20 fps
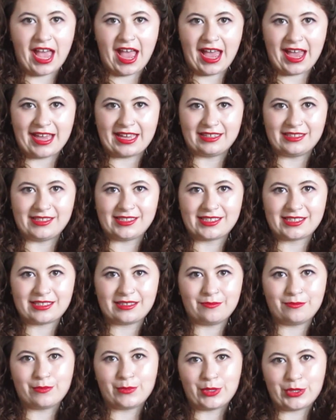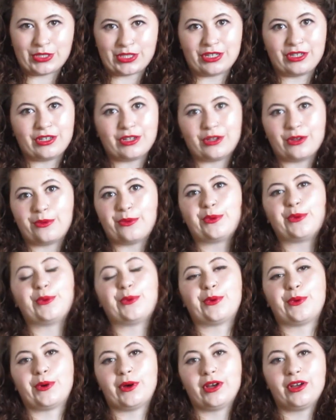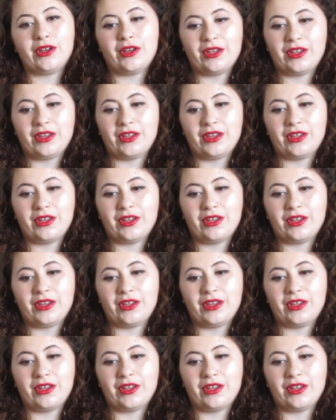as modern or